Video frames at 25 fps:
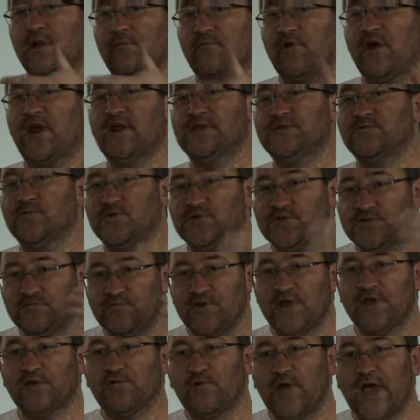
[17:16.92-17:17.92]
apparatus which is
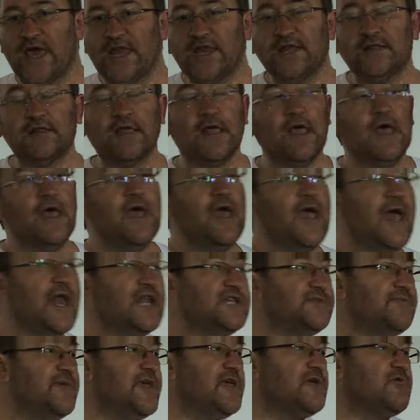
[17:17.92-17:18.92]
being created, and
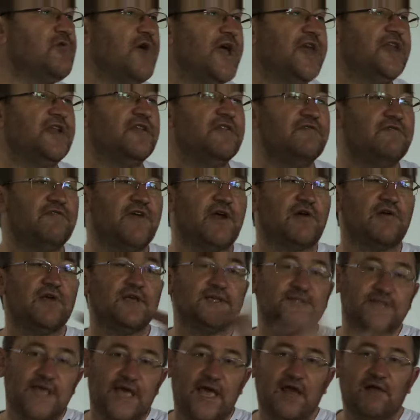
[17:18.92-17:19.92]
it's being created in
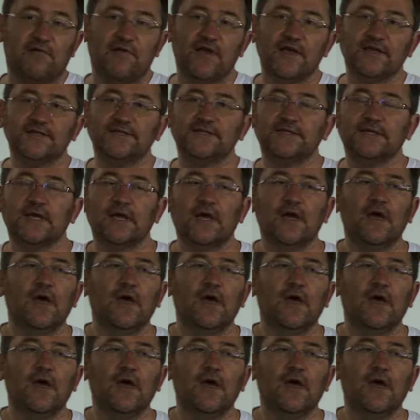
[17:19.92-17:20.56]
various areas.